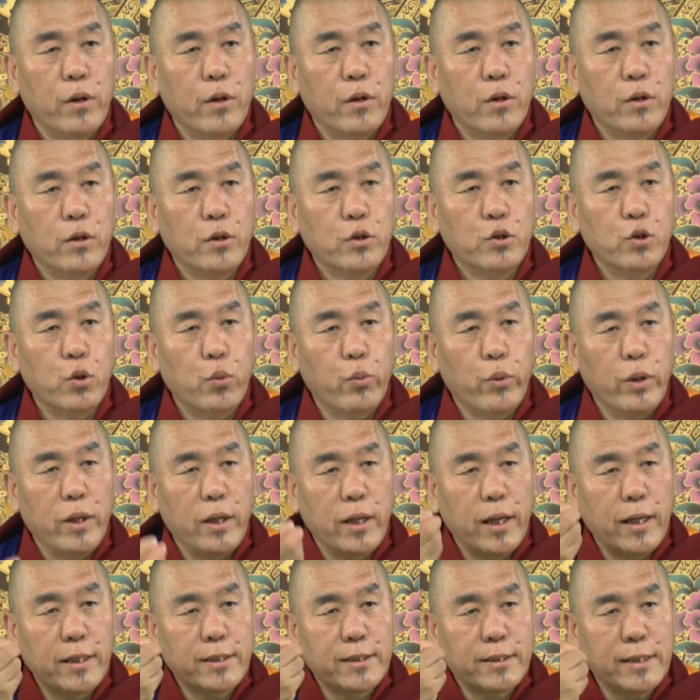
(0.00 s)
so we
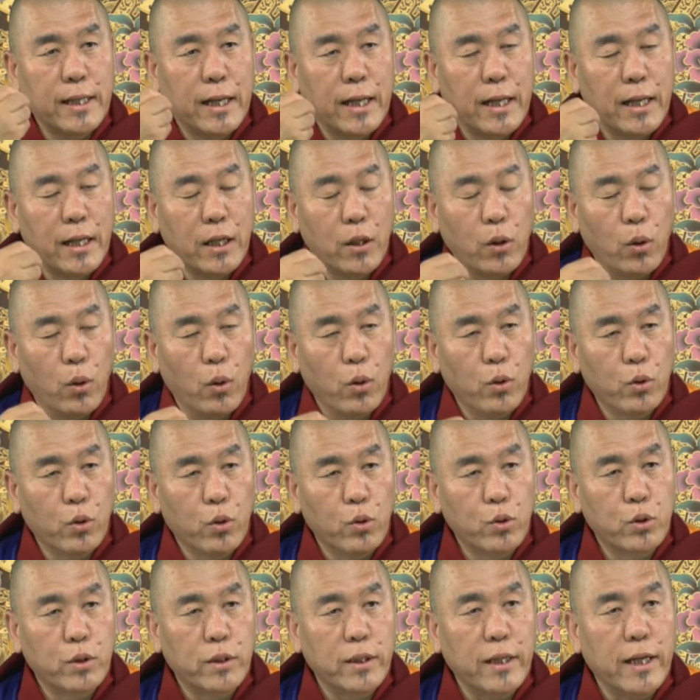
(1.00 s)
exhaling all
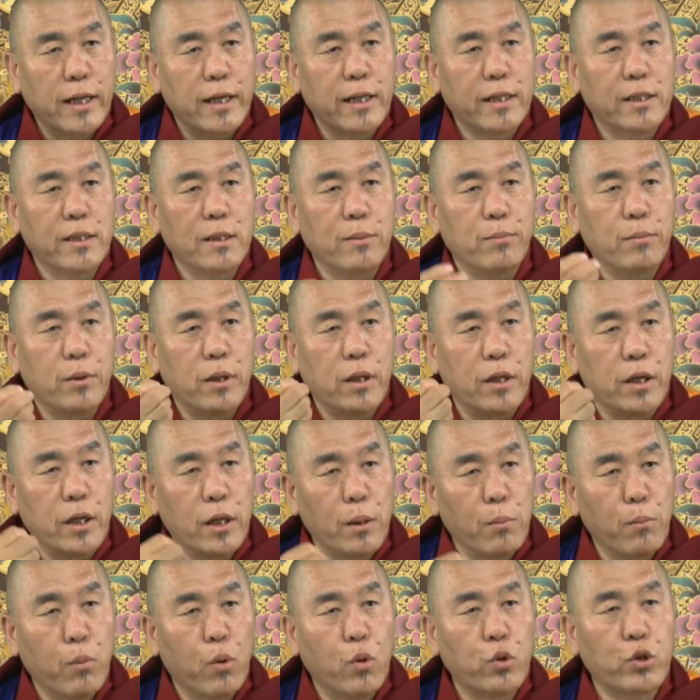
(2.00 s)
those negative and
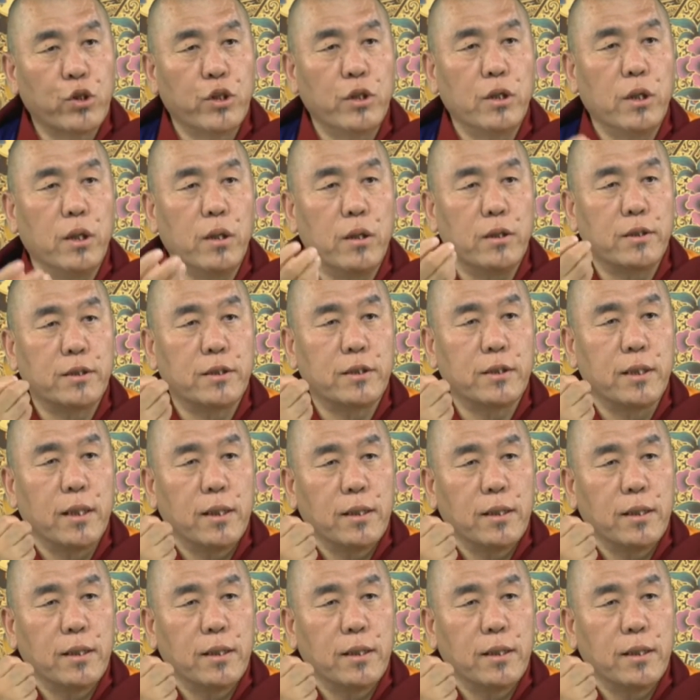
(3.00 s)
emotionals,